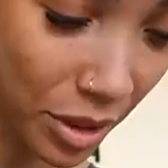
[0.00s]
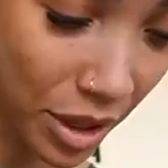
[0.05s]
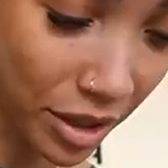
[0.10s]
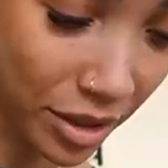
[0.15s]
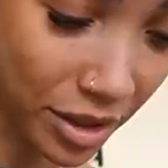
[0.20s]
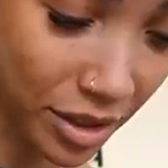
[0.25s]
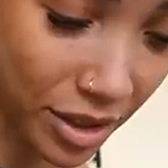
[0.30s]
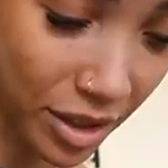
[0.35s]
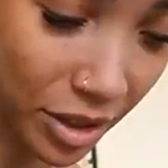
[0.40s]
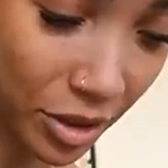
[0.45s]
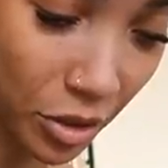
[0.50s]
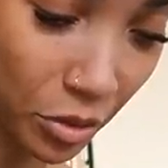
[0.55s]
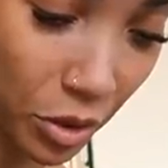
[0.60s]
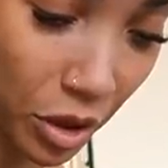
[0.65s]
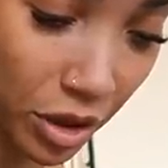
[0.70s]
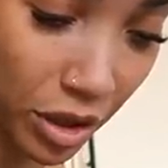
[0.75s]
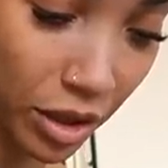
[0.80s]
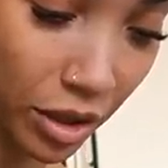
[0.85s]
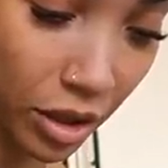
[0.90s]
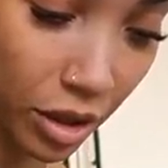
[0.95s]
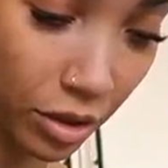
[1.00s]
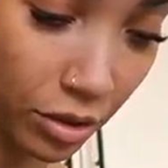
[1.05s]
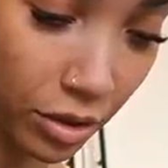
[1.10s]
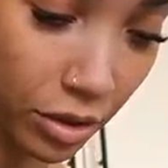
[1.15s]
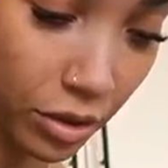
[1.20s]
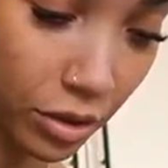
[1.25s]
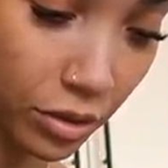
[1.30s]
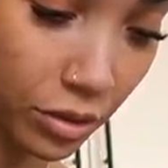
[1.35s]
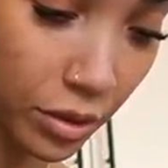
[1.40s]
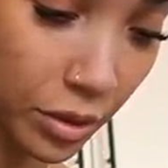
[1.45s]
We are still working
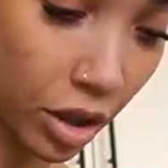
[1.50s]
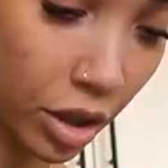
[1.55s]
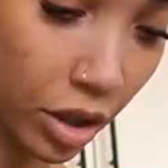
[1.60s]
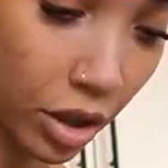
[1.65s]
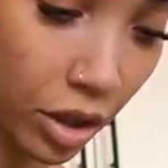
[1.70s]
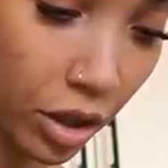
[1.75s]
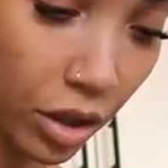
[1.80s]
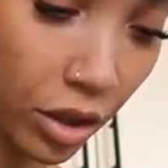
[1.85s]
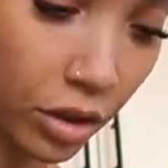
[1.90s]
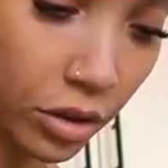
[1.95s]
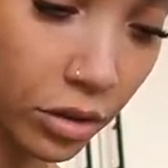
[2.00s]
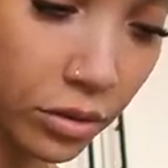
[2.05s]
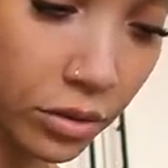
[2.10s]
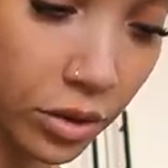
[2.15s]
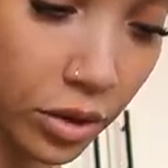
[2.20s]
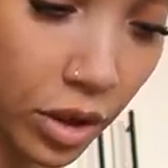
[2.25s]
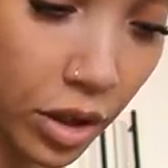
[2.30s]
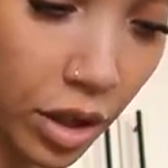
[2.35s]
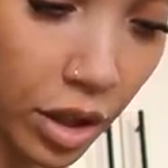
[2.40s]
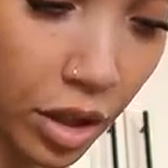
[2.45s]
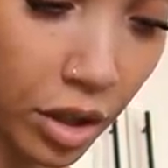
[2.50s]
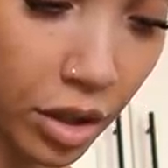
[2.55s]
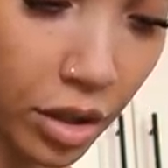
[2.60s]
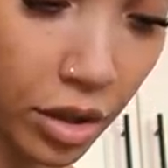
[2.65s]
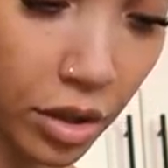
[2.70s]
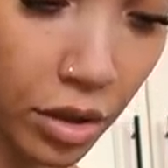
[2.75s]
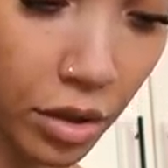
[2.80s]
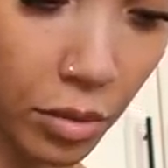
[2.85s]
through her overall